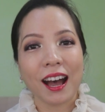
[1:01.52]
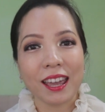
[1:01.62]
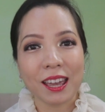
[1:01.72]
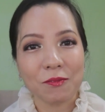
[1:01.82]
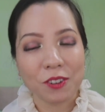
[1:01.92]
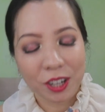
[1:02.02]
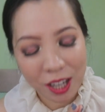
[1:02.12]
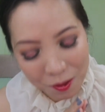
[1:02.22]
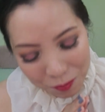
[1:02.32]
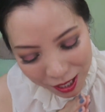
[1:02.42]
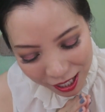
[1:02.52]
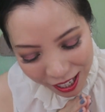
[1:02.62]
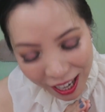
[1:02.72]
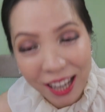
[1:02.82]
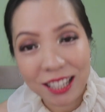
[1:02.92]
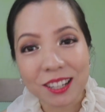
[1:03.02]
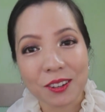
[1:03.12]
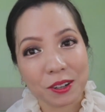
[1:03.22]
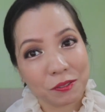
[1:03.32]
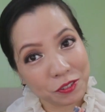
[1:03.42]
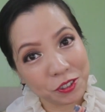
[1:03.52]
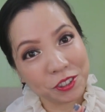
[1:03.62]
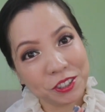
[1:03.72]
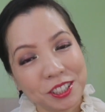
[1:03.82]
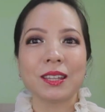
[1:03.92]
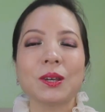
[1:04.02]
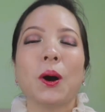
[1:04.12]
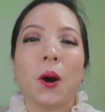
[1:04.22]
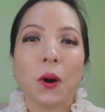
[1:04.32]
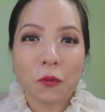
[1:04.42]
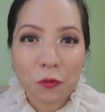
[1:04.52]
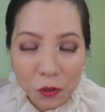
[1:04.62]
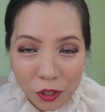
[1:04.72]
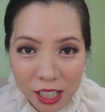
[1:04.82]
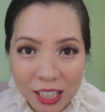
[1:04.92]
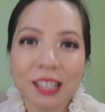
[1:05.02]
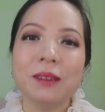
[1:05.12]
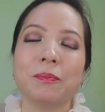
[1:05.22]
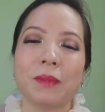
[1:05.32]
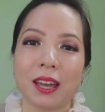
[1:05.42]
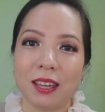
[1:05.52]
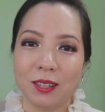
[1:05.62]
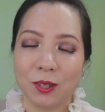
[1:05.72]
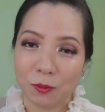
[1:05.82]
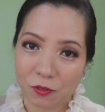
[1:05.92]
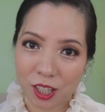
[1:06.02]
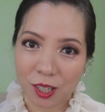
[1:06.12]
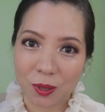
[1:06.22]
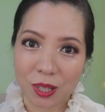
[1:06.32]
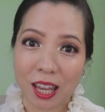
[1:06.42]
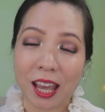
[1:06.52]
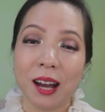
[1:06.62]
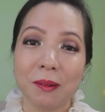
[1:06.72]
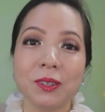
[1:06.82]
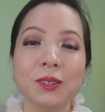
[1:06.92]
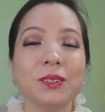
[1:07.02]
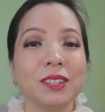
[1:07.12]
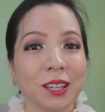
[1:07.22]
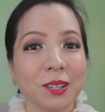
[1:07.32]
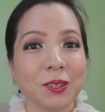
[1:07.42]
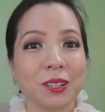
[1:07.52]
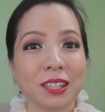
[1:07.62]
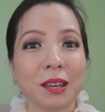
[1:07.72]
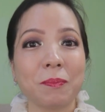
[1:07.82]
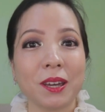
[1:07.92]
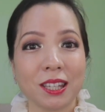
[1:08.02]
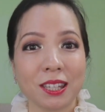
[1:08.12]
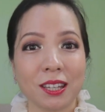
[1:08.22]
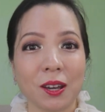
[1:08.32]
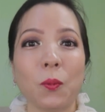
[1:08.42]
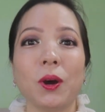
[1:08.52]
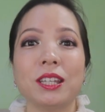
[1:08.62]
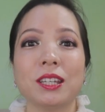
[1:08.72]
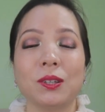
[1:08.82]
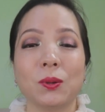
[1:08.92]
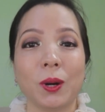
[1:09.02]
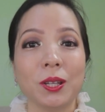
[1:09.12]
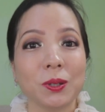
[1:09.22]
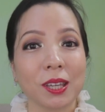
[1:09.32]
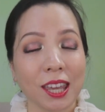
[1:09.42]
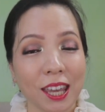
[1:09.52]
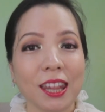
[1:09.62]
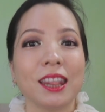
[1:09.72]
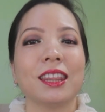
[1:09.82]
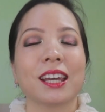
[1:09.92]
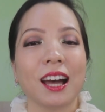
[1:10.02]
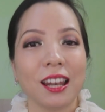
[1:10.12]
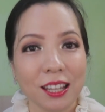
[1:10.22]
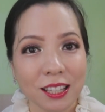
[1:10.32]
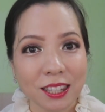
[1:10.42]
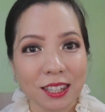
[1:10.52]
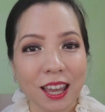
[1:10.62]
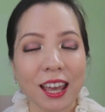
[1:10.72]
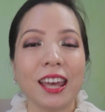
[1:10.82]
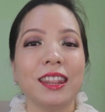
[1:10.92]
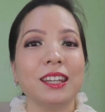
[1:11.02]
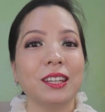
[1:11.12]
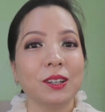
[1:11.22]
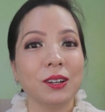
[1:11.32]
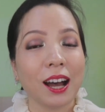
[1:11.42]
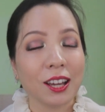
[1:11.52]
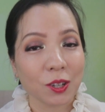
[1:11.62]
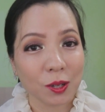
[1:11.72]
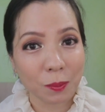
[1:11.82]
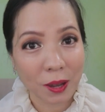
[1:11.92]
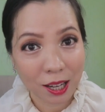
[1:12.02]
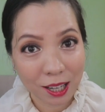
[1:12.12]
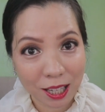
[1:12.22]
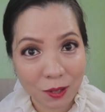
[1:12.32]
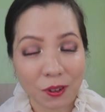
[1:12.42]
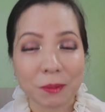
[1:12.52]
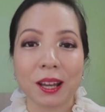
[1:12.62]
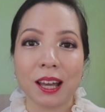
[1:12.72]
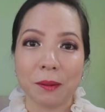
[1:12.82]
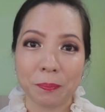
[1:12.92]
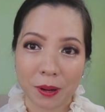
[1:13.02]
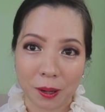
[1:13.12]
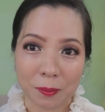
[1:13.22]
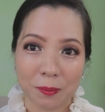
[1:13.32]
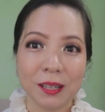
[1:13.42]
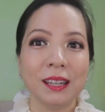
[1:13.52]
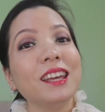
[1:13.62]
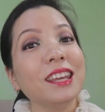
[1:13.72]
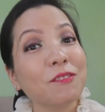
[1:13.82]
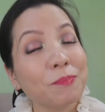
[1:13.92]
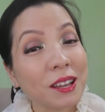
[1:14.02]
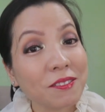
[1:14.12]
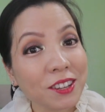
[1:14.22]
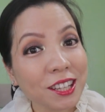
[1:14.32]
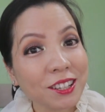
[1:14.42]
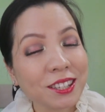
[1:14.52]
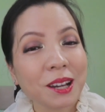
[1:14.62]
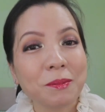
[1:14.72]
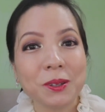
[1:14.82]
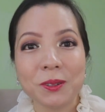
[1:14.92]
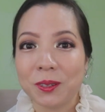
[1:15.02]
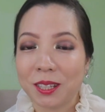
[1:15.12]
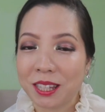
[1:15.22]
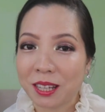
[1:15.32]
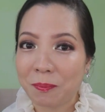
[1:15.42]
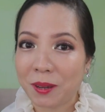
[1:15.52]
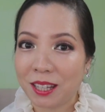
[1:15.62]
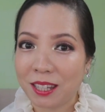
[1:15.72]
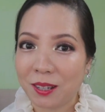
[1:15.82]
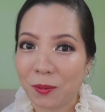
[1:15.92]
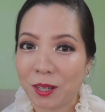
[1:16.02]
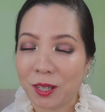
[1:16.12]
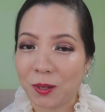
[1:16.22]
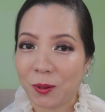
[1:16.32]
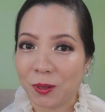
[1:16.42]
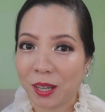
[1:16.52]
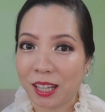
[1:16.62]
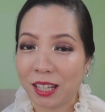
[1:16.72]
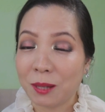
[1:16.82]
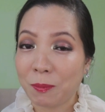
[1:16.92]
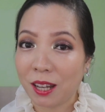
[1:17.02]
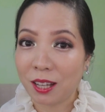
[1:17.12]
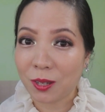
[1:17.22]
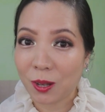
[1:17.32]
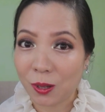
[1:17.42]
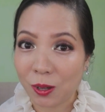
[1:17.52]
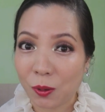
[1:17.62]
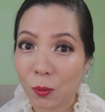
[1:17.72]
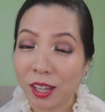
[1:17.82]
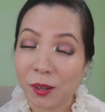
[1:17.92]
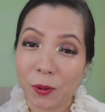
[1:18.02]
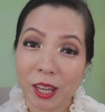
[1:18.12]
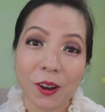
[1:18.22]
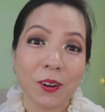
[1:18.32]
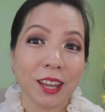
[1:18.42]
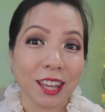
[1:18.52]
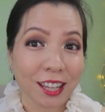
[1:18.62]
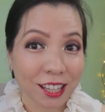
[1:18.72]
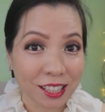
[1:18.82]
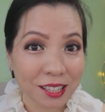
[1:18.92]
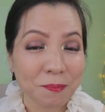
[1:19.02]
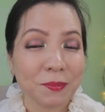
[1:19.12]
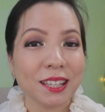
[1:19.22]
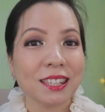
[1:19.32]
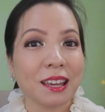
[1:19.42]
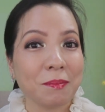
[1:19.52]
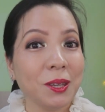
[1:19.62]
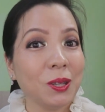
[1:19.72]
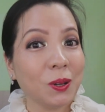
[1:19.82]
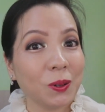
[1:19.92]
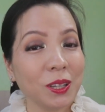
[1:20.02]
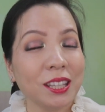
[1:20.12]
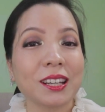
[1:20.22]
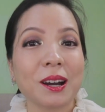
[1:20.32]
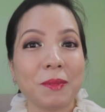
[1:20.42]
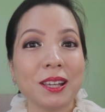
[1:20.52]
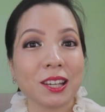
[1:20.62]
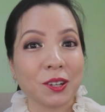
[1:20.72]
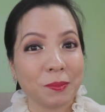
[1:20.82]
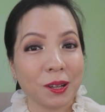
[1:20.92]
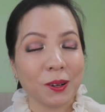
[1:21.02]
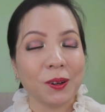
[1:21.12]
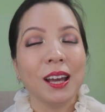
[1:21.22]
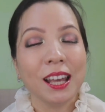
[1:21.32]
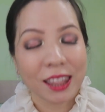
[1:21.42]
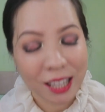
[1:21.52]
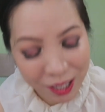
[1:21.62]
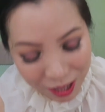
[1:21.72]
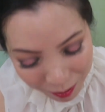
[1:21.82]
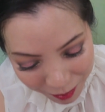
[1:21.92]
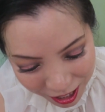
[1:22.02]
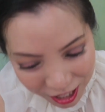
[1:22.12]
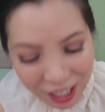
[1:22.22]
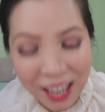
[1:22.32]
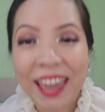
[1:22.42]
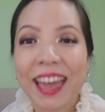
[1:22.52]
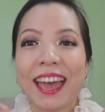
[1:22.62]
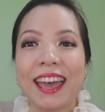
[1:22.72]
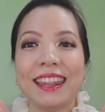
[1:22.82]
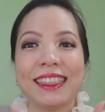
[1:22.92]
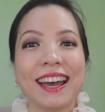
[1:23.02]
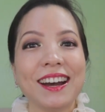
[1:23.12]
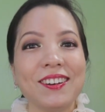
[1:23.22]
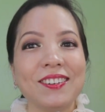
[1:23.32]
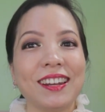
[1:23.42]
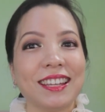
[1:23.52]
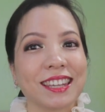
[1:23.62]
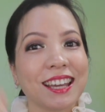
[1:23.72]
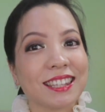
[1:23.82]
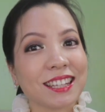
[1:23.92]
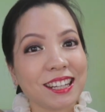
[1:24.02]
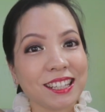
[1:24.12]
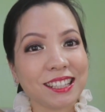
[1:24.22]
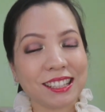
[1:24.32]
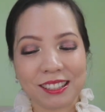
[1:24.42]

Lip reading: I am very happy and grateful. So hopefully my dupe videos can help you dears to decide better whether you want to get the colours and the new eyeshadow palettes from Colourpop. If my videos help you to decide better whether you want to get these palettes or not in one way or another, please let me know in the comment section below. Thank you so much. And now, let's get started.